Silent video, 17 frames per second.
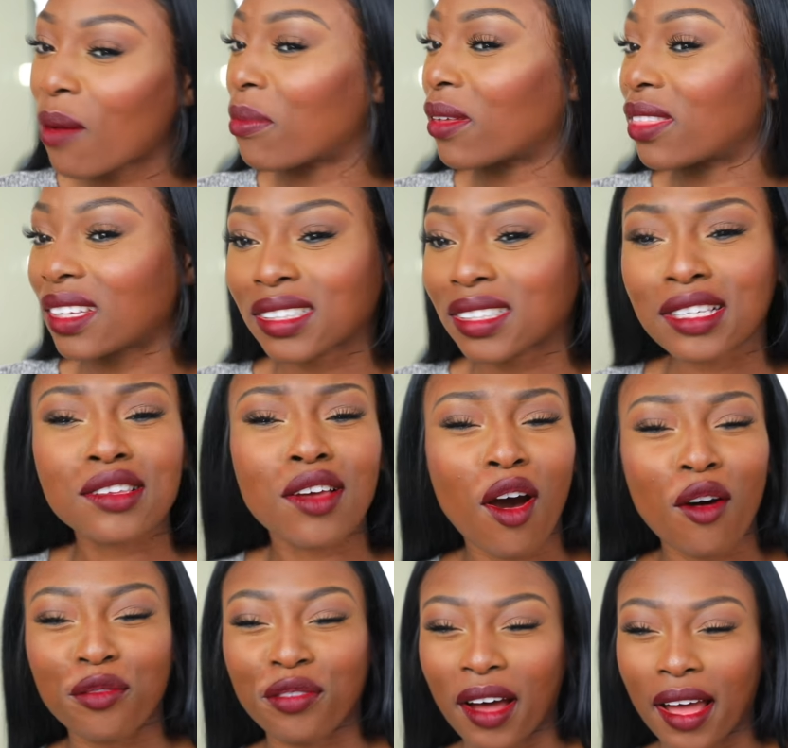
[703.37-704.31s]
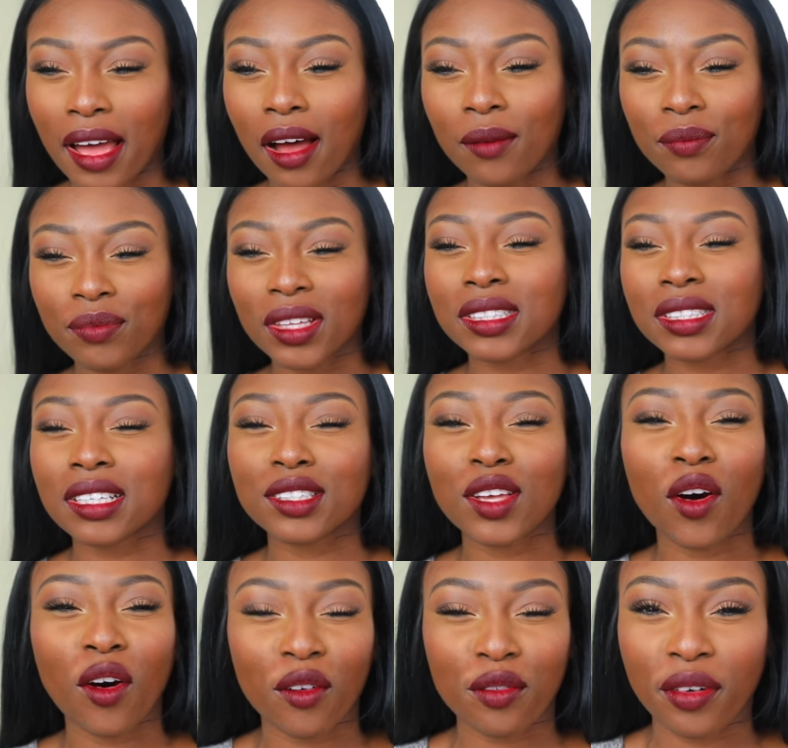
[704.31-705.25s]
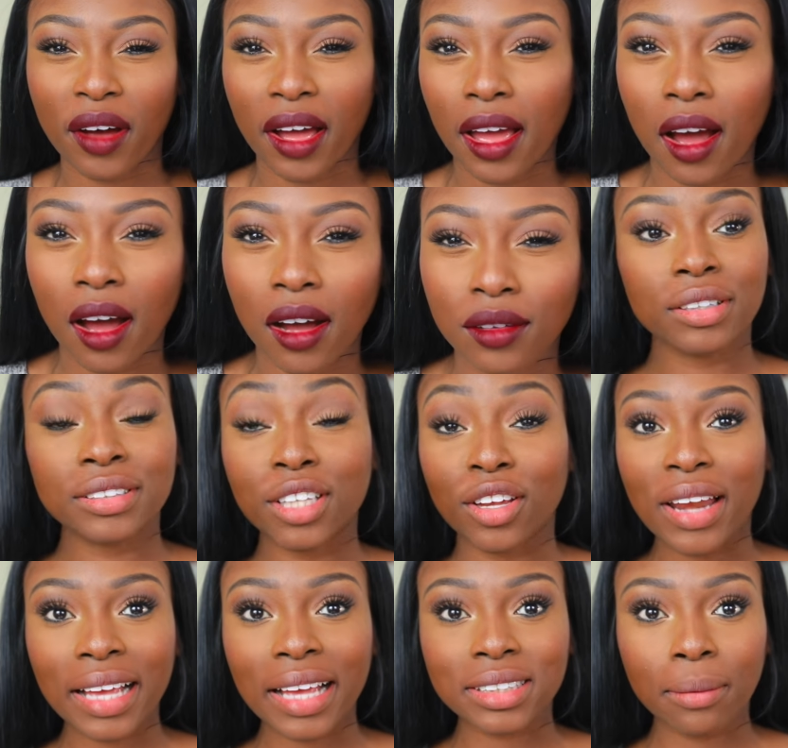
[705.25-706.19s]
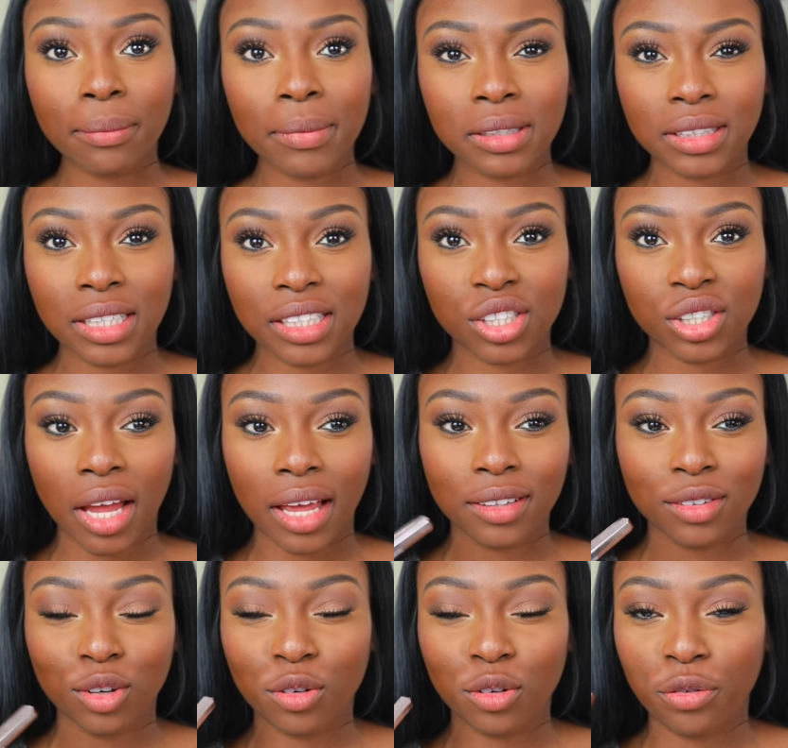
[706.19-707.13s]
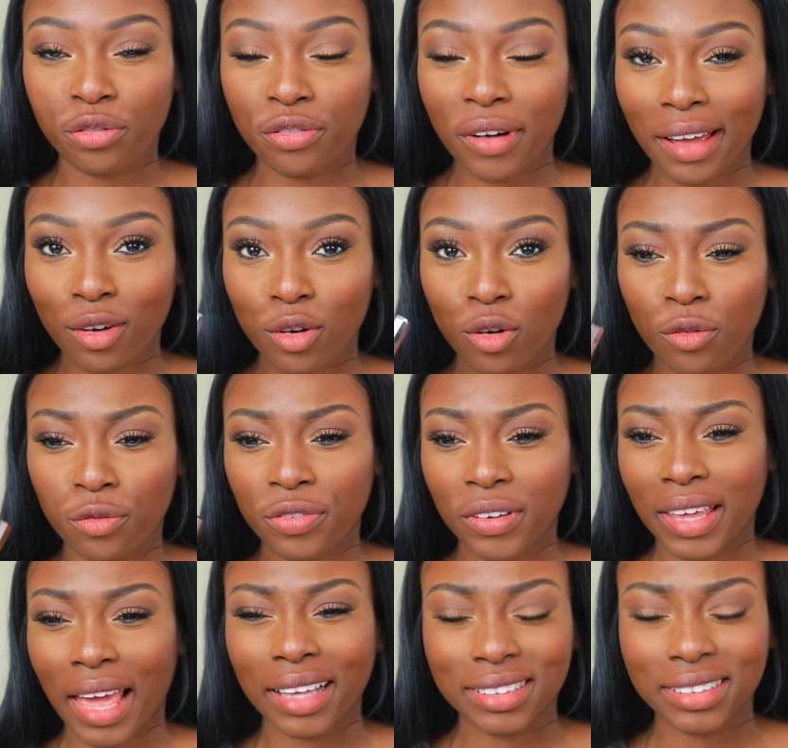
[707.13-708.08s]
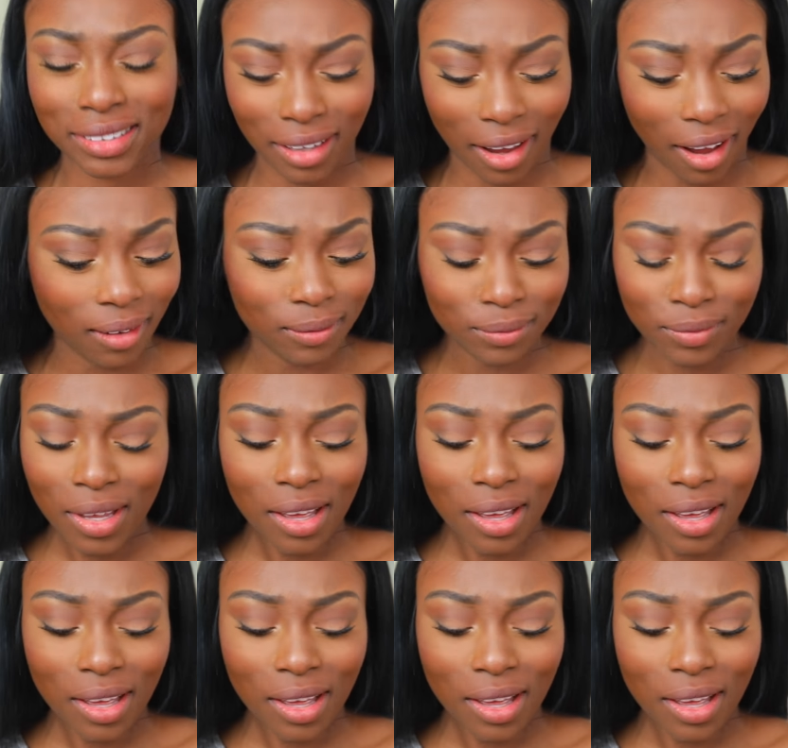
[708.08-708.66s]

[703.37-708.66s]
But this is hot fire. This is hot fire. So next up is this shade called Freckle Fiesta.